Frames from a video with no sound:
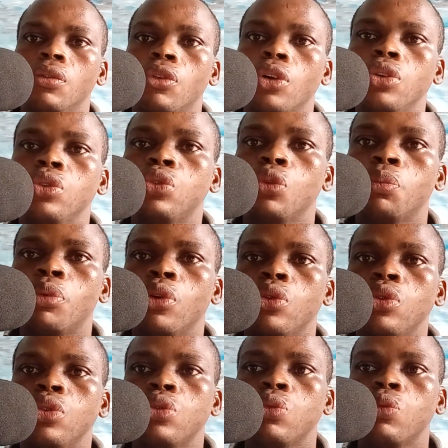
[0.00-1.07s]
For you to
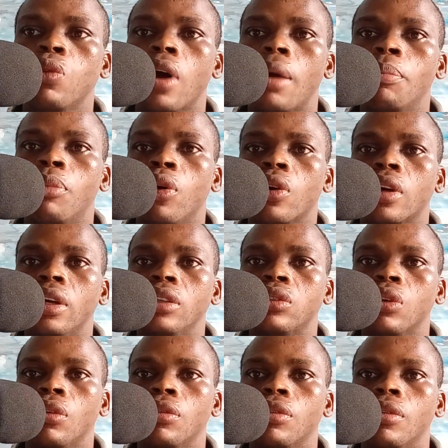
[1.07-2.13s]
produce 1 bucket
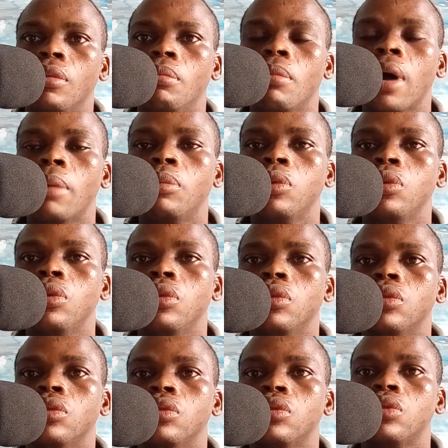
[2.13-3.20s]
of
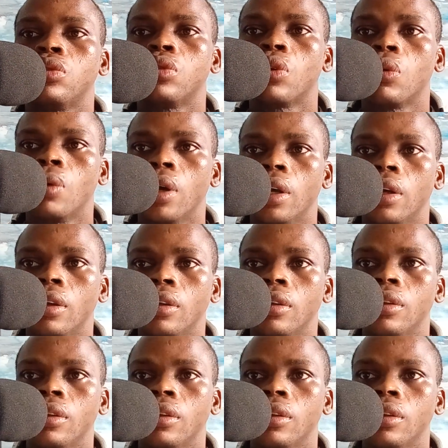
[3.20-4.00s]
marble trowel,